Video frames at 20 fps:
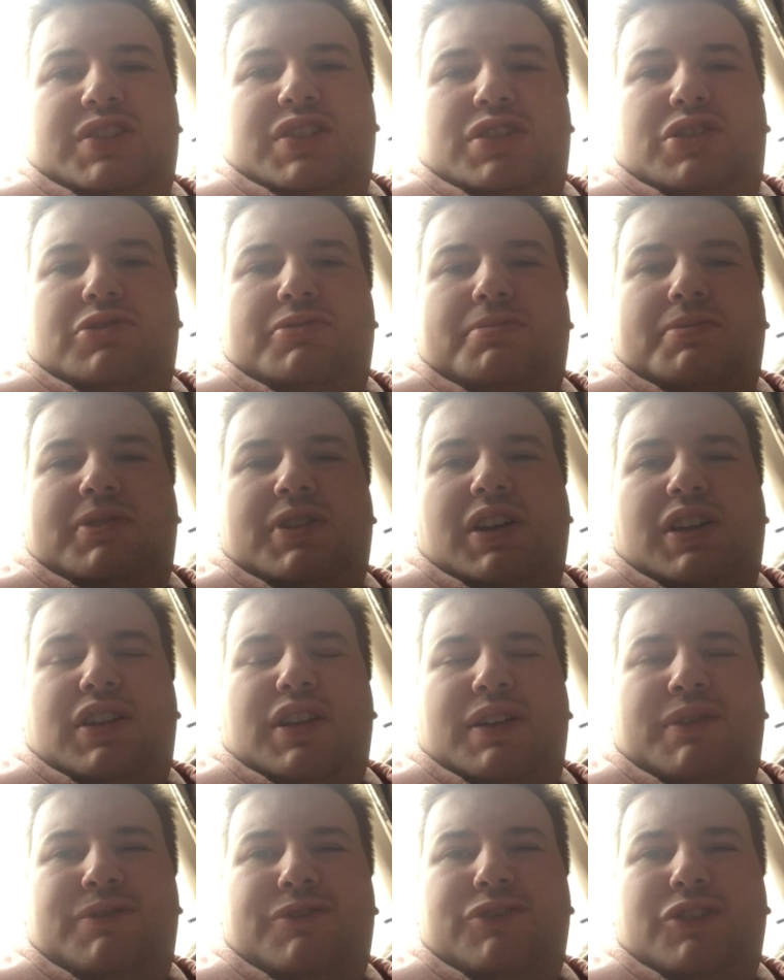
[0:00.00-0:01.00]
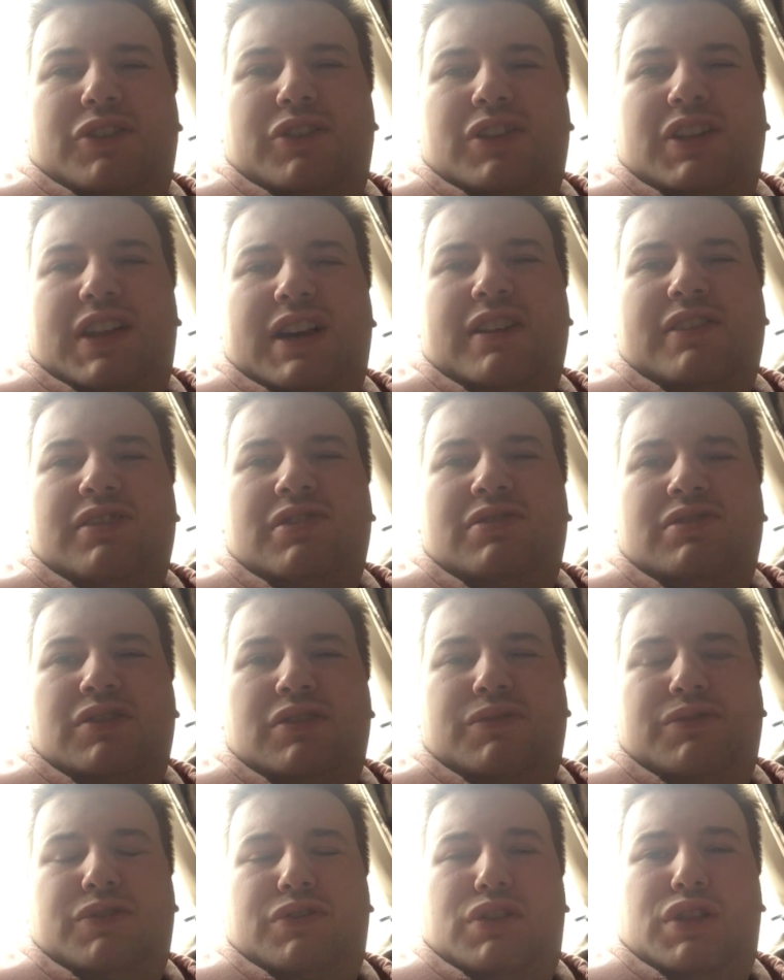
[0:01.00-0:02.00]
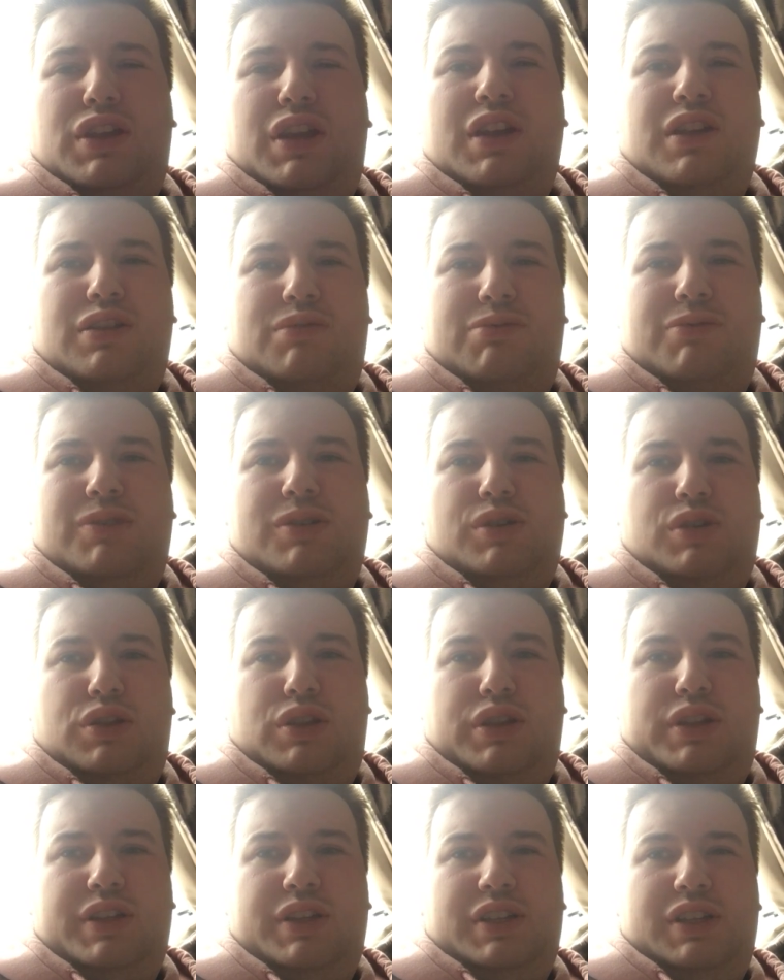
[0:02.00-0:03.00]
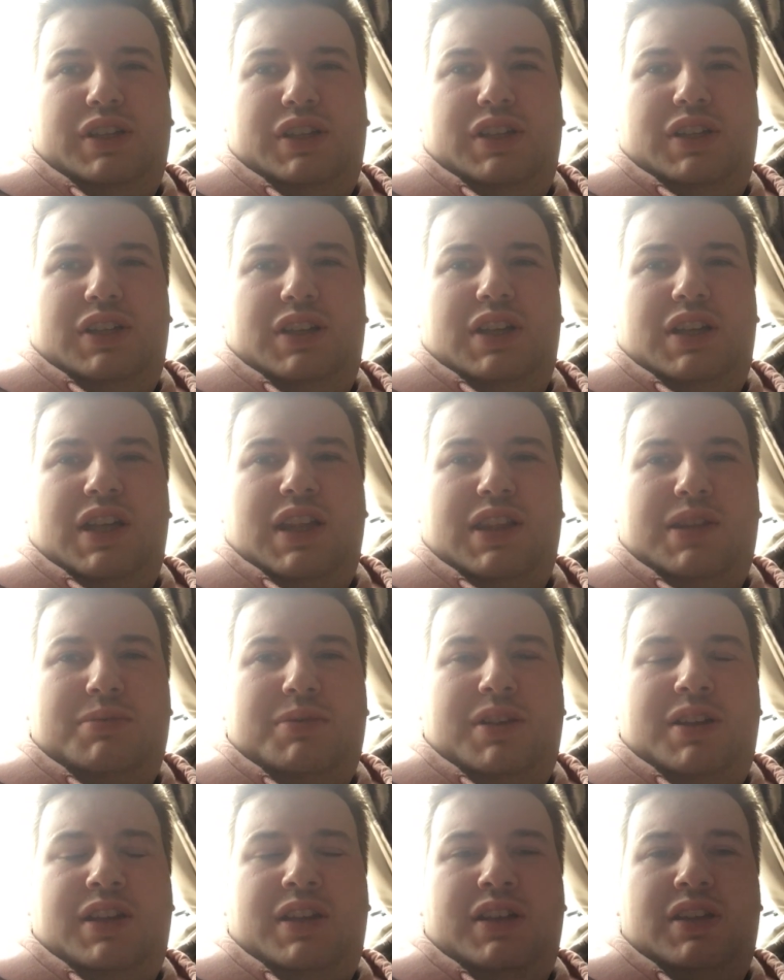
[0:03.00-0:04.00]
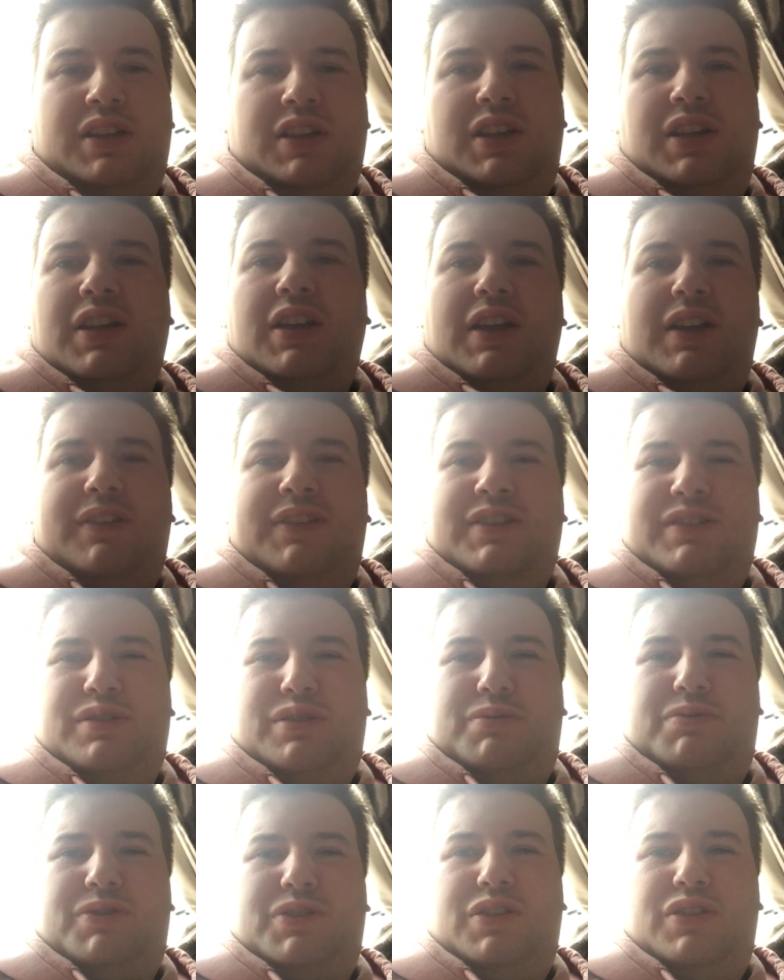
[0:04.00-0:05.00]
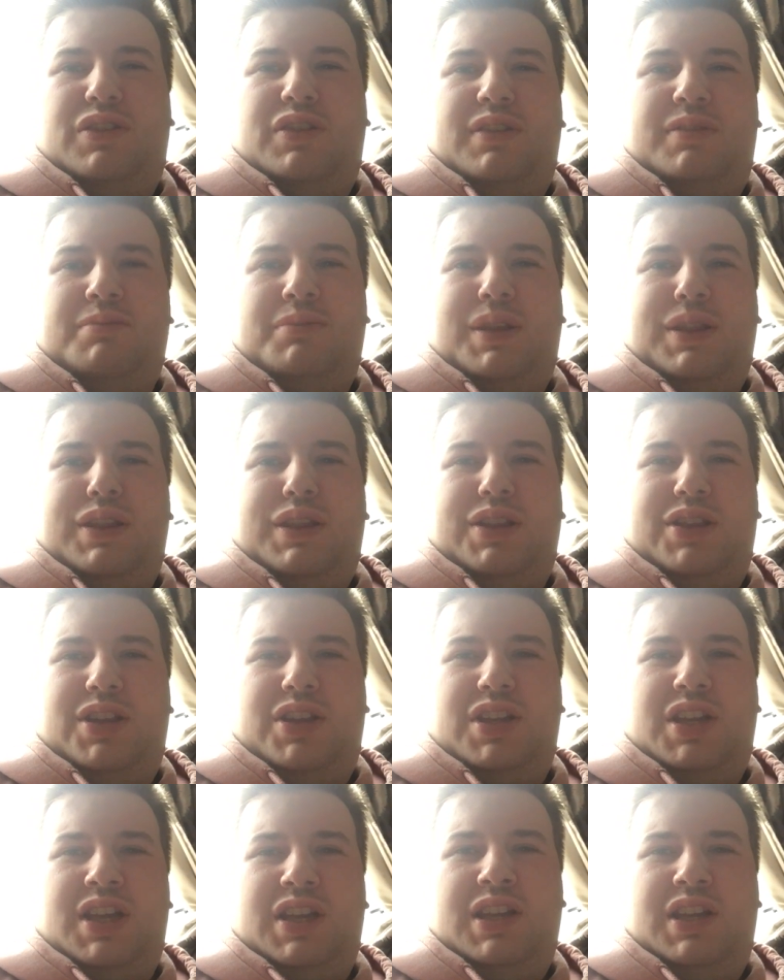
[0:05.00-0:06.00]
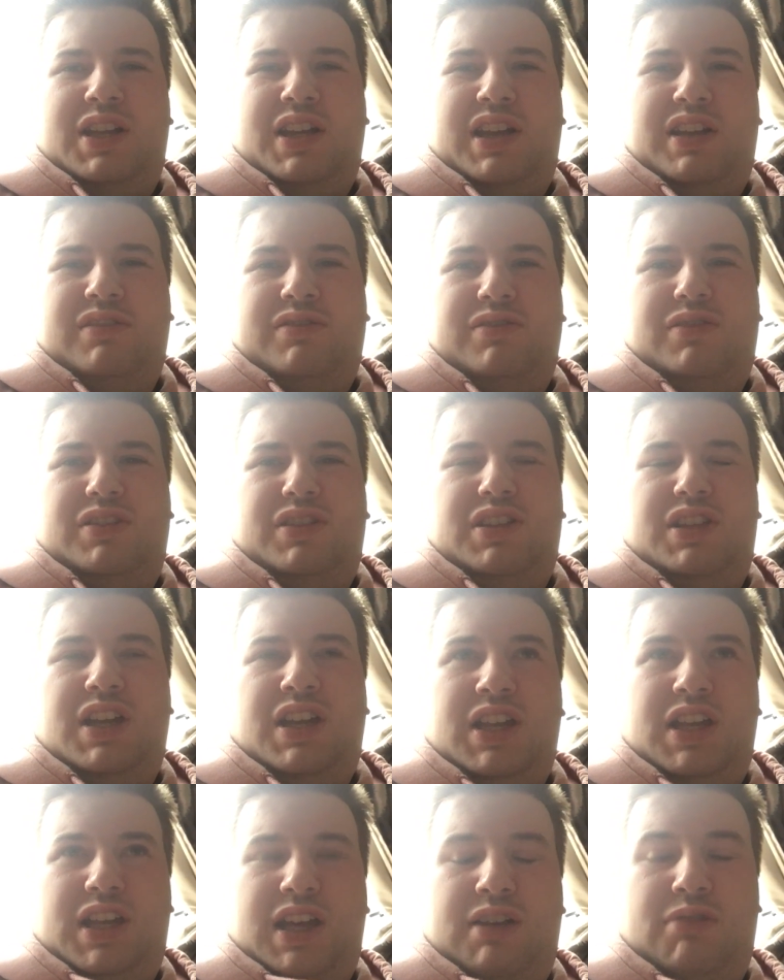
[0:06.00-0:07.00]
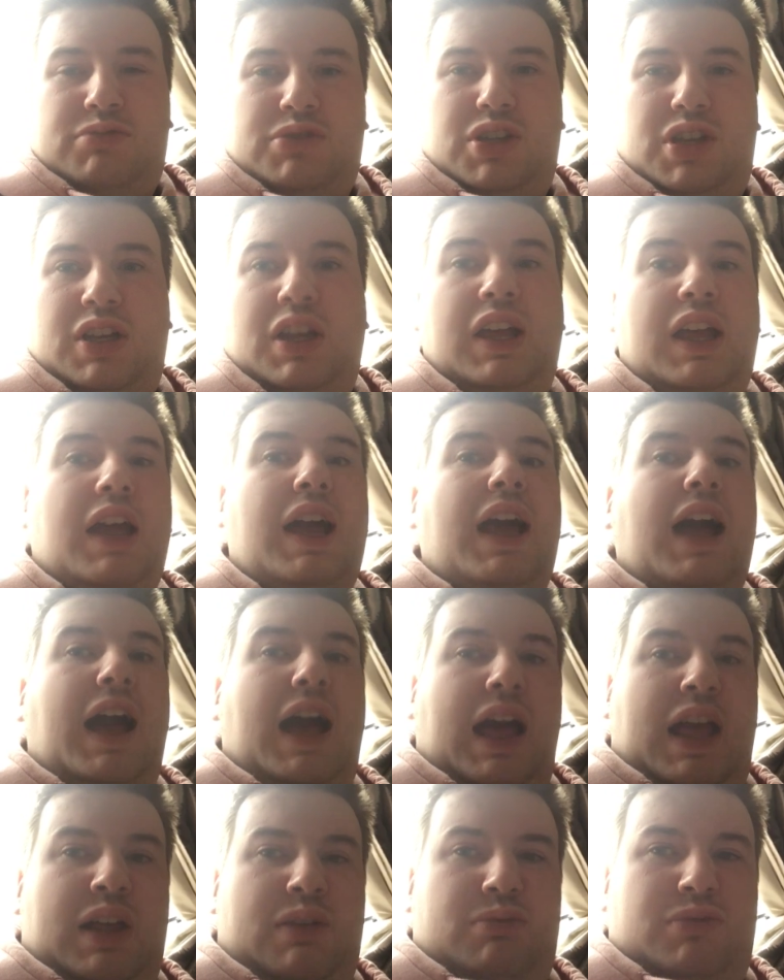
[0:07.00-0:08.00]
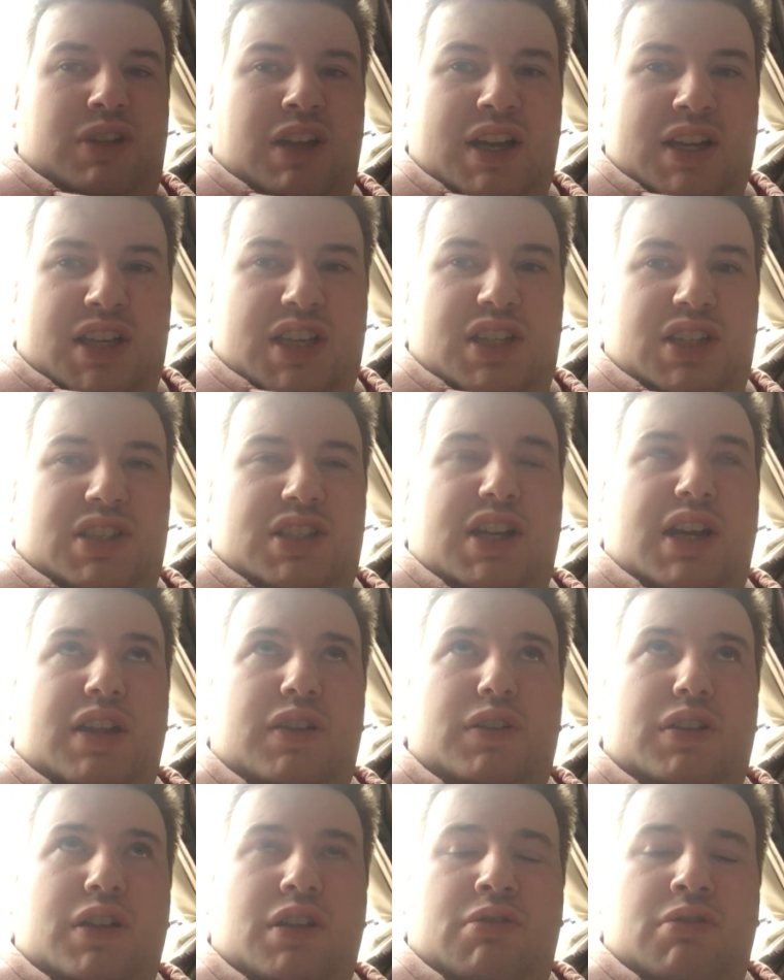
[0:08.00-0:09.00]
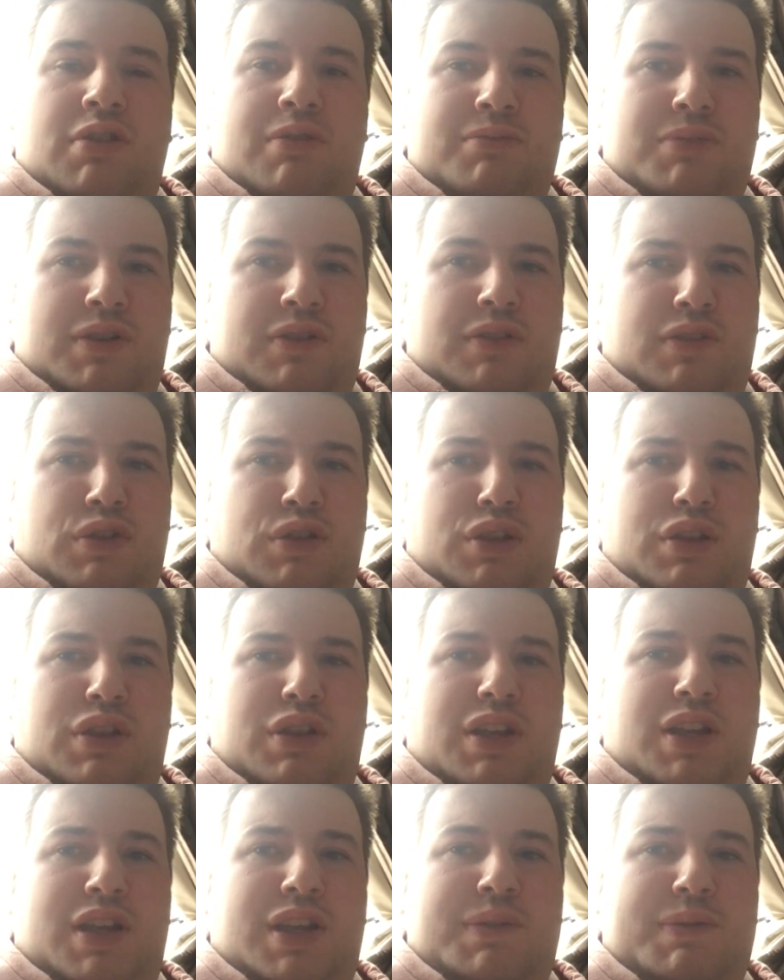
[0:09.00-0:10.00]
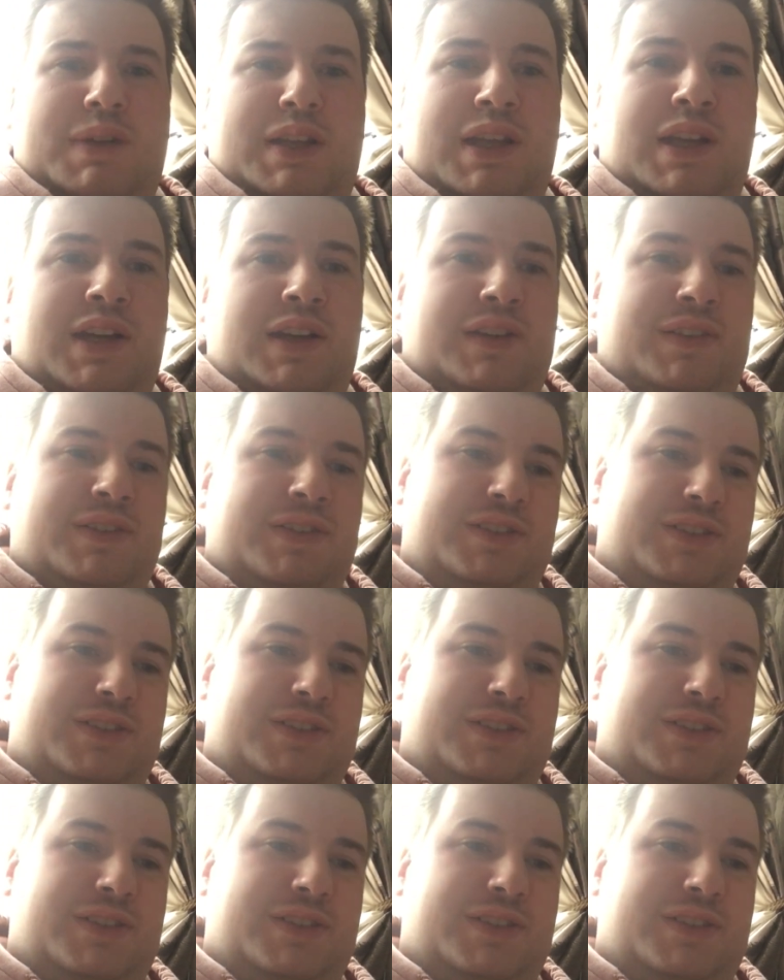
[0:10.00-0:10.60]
Just because I'm falling out in love with Sainsbury's at the minute. I think it's because I'm missing daily counter. I'm liking Tesco and Morrison's at the minute.